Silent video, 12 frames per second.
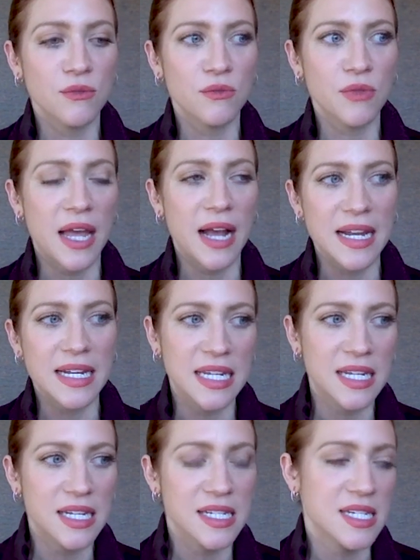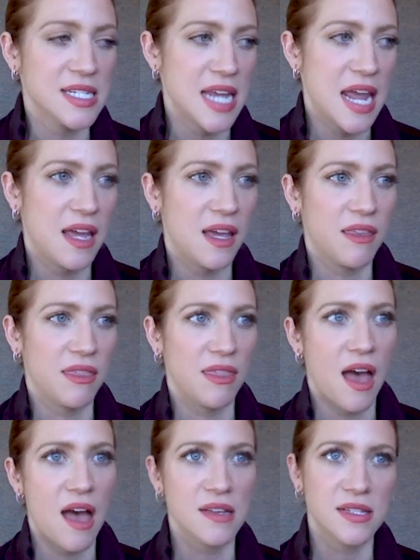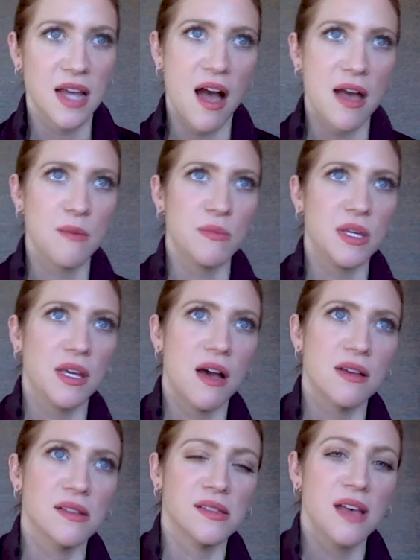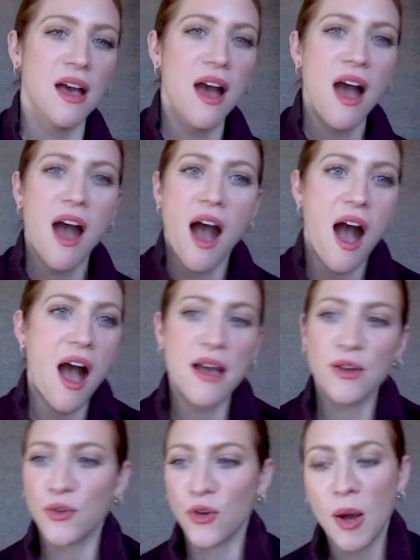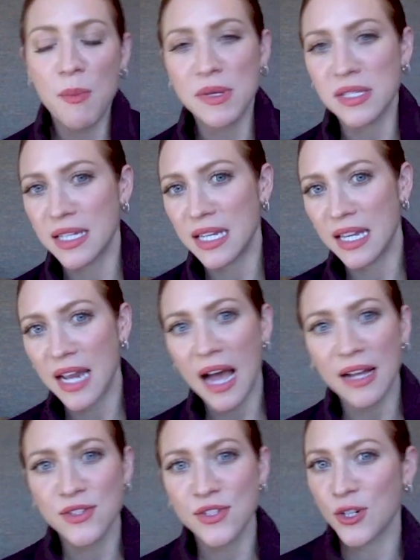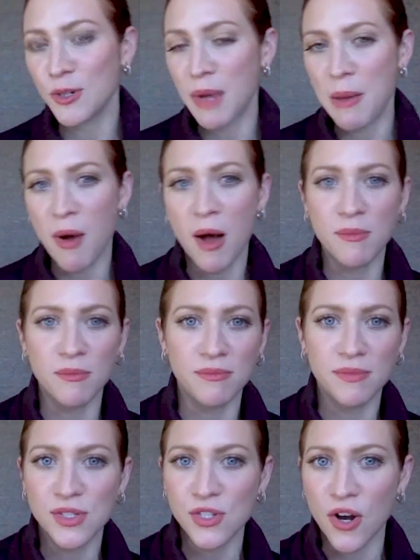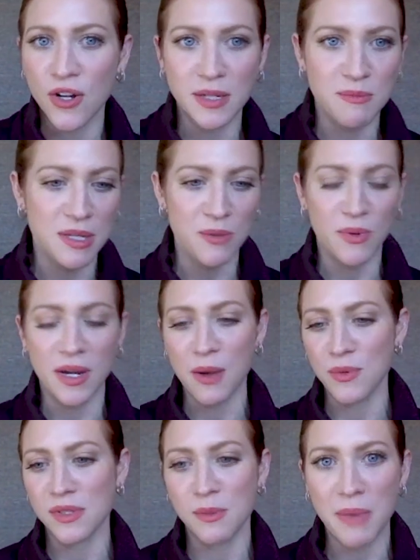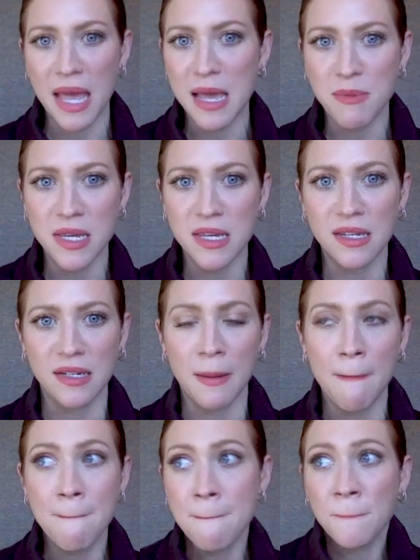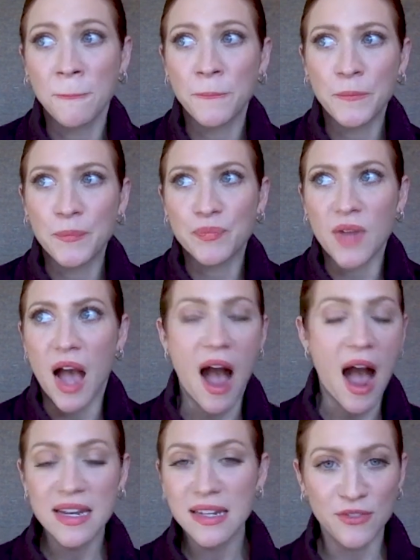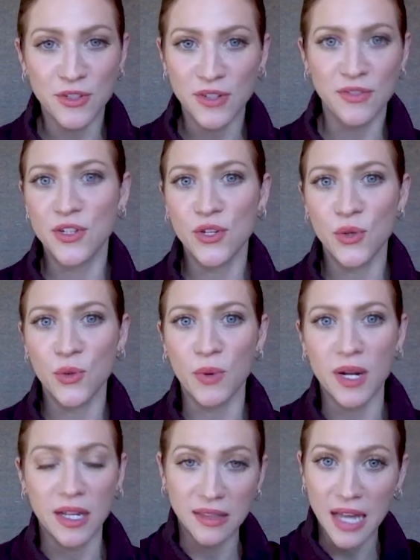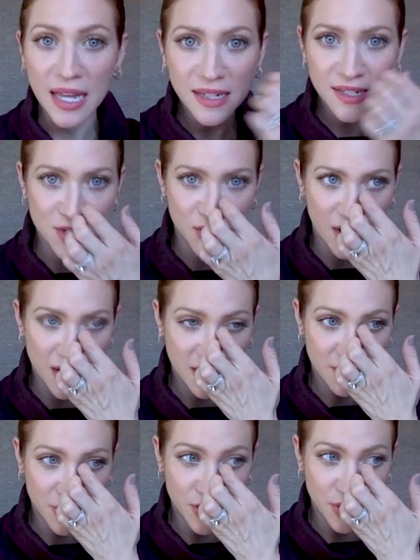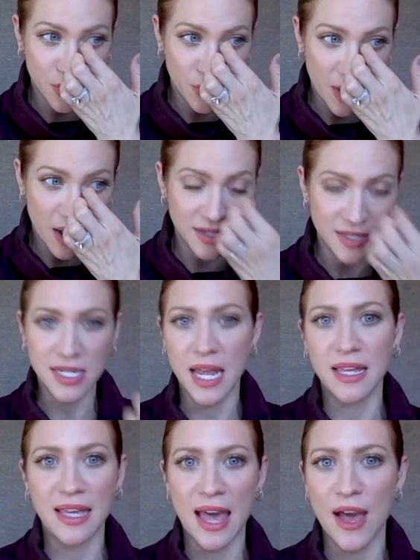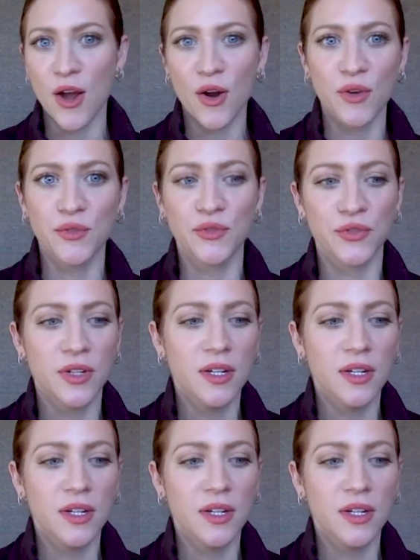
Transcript: like I needed to take that time because I grew up as a kid actor. My mom started me when I was a baby, and I never even knew what I liked, or I never knew how to take care of